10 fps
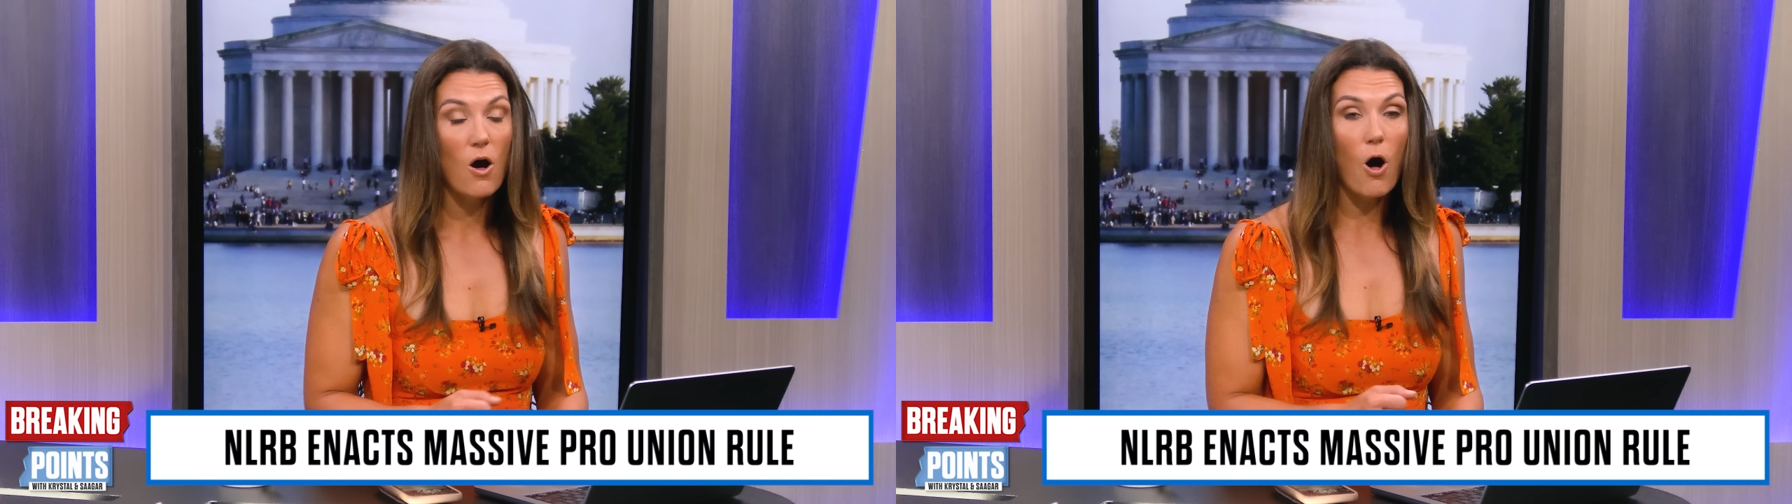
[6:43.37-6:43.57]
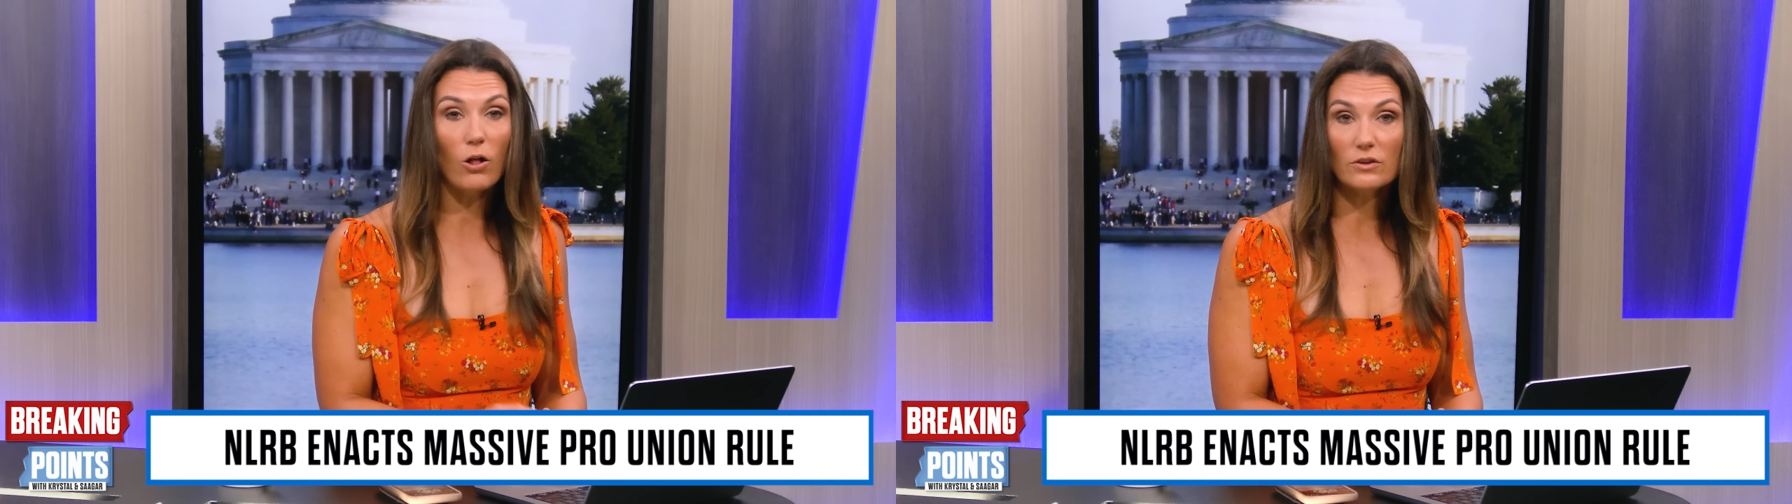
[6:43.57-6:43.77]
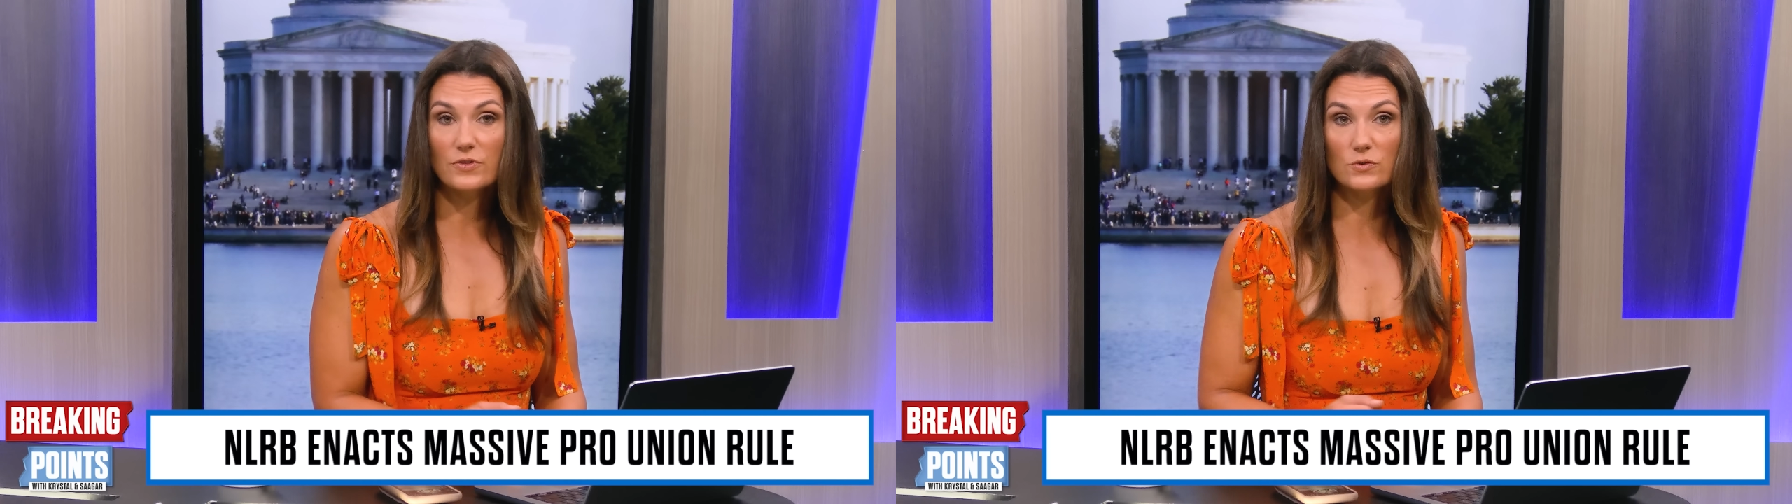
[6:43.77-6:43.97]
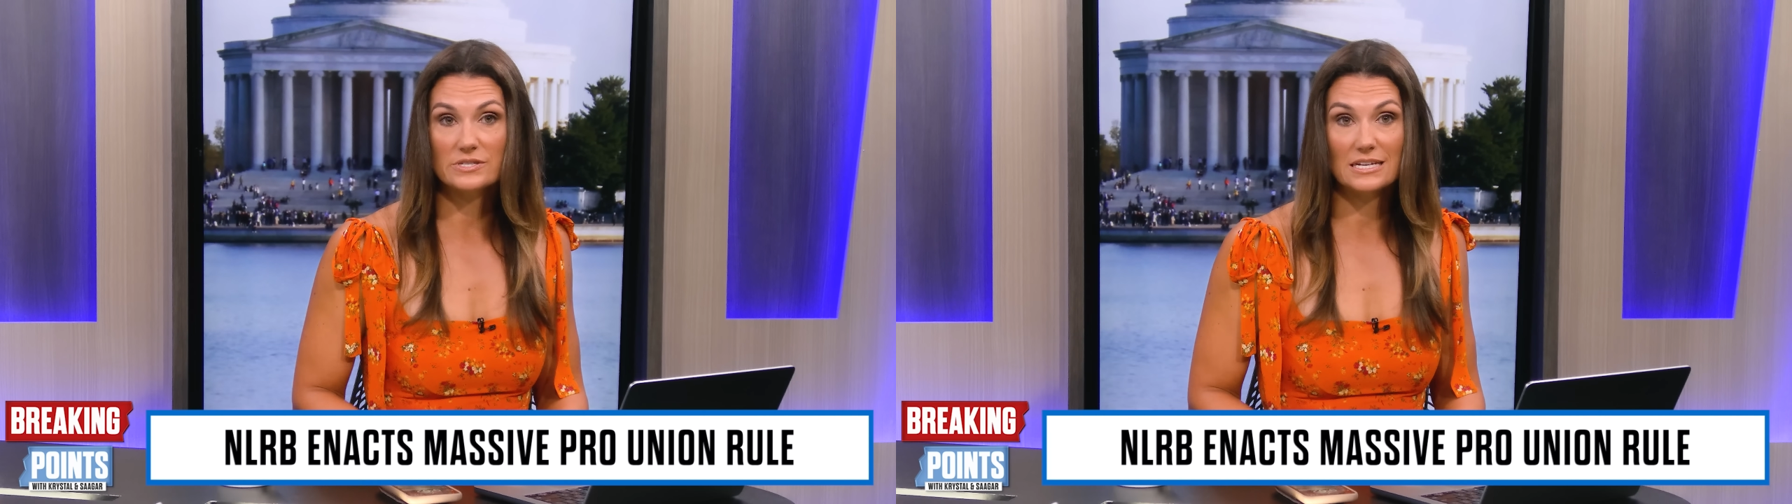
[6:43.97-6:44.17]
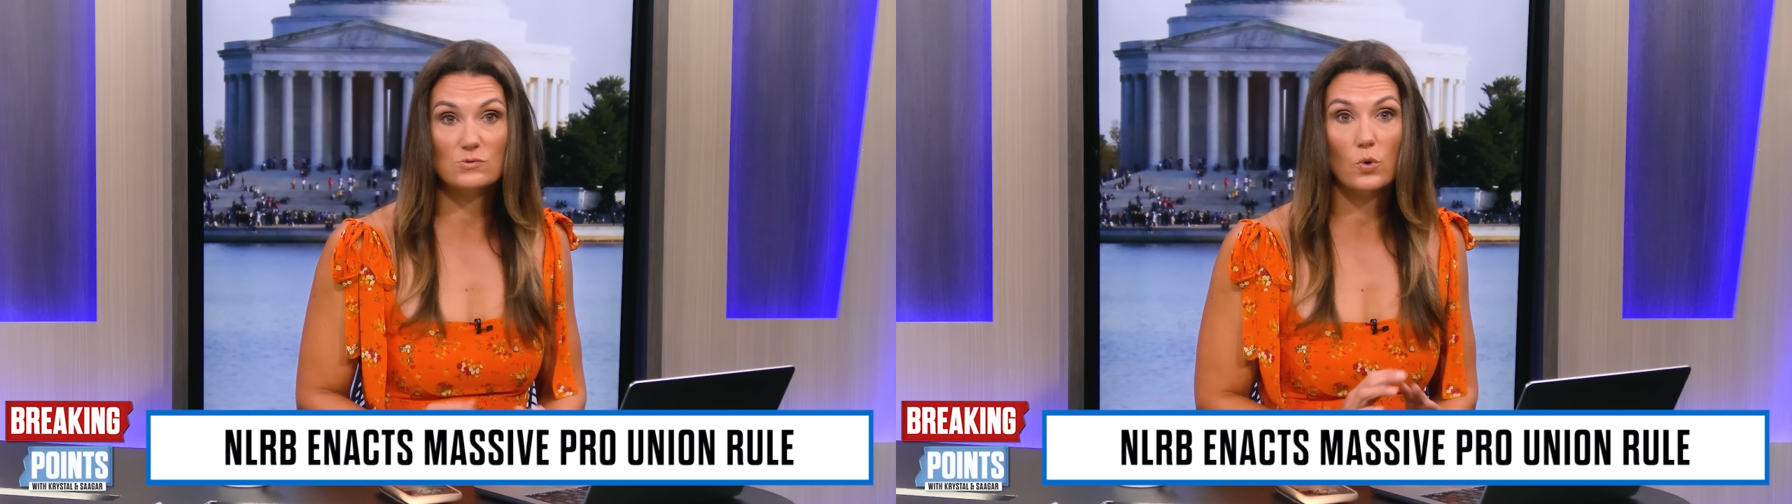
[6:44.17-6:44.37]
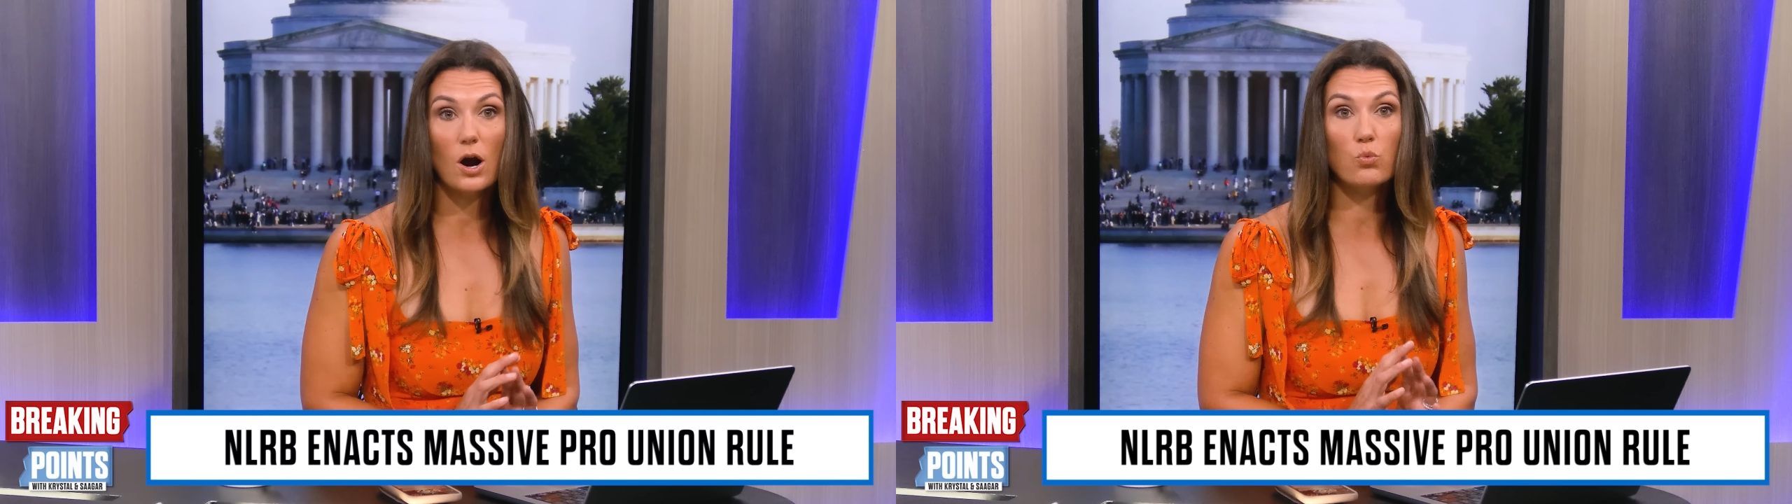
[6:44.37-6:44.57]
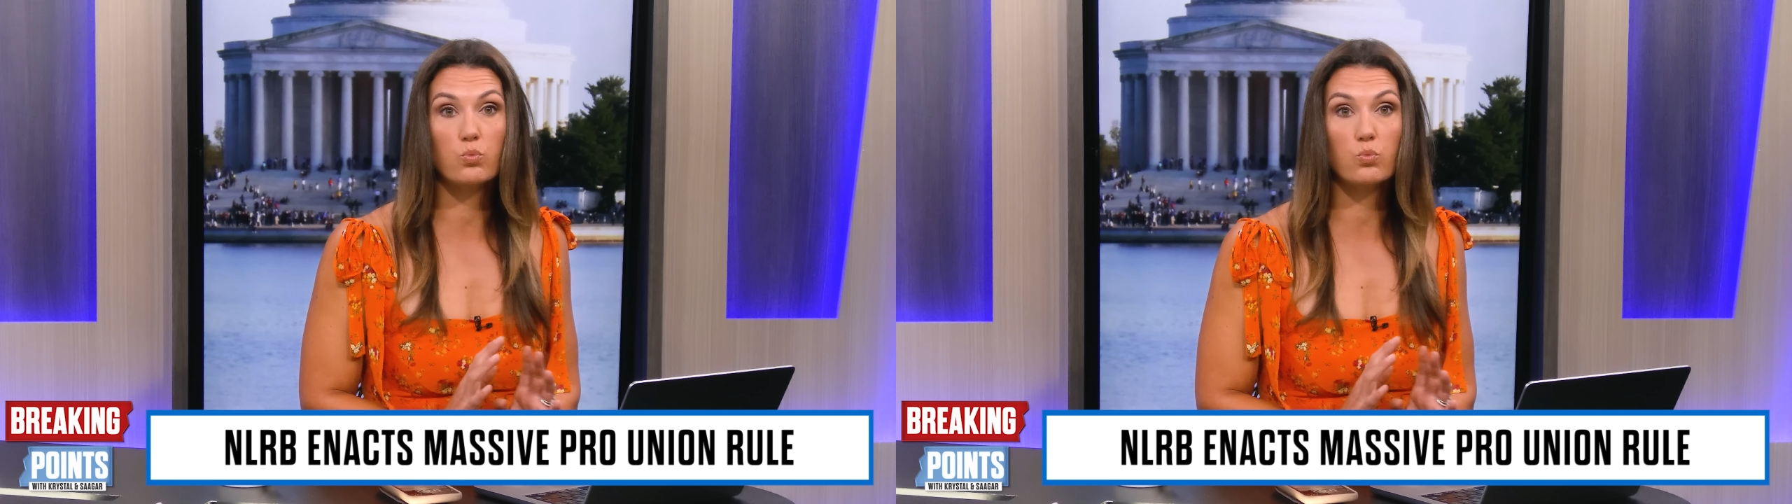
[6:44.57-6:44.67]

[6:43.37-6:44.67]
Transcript: All of those things were a